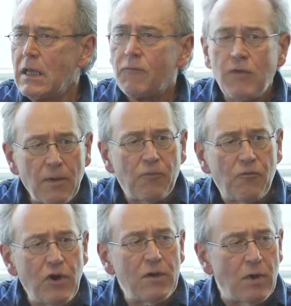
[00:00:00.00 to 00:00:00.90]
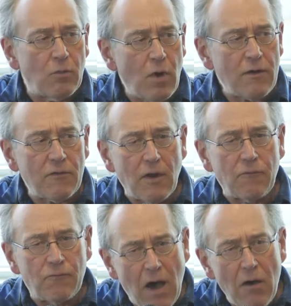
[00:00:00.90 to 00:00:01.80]
Philip Friedman, one of the
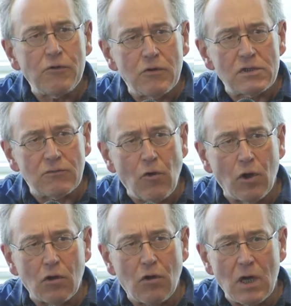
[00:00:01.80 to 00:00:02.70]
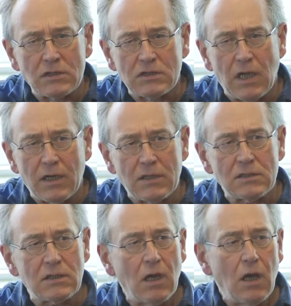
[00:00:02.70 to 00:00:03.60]
founders of Holocaust studies,